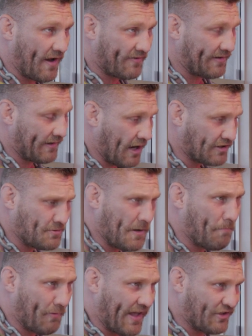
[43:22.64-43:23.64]
wrestling. Not just
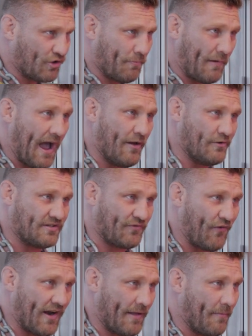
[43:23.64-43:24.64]
be Blake Troop guy who used
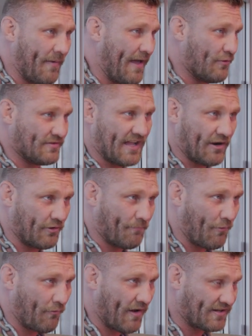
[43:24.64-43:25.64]
to fight MMA, who's now doing
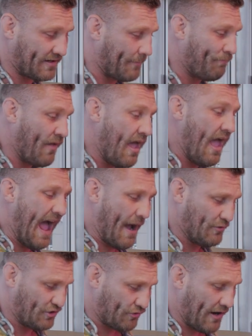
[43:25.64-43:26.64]
pro wrestling.
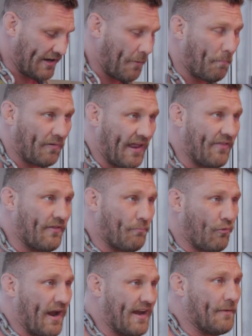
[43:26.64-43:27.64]
I was trying to blend the
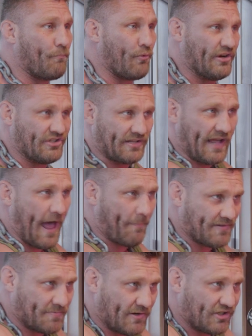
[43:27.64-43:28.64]
brand and bridge the
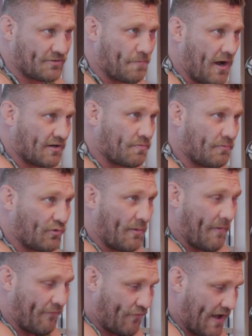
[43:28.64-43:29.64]
gap as much as possible
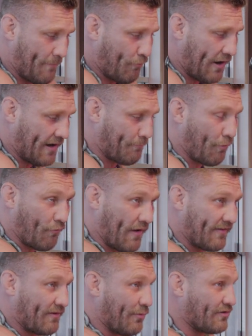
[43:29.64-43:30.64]
between my fight brand and pro
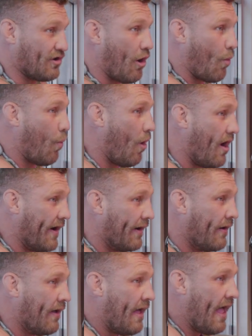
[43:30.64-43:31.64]
wrestling, where it's all
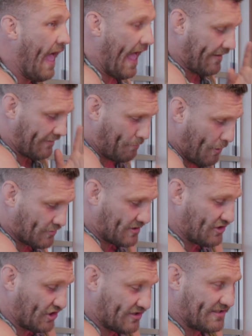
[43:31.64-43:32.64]
one, as
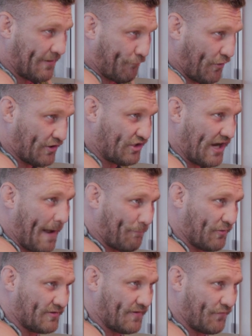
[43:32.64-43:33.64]
opposed to just different
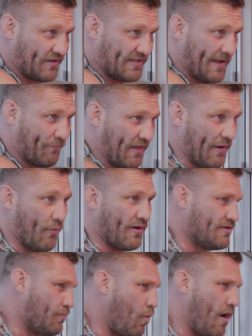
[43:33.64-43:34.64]
chapters of the same thing, where
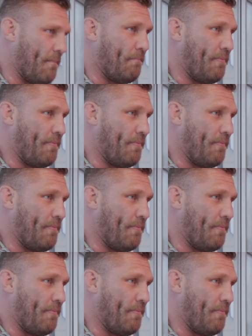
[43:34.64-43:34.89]
it's one